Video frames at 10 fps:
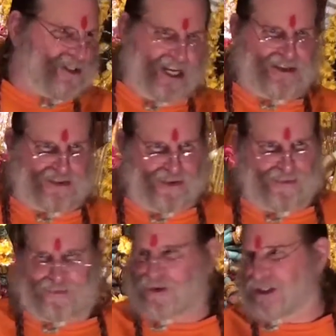teacher
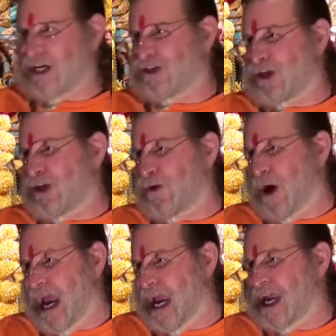for teaching you
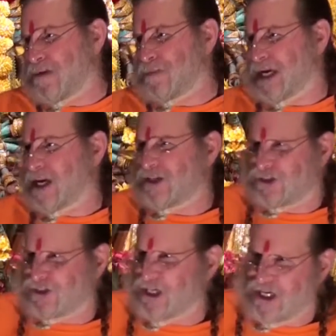
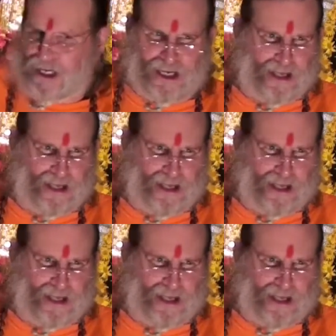ABC.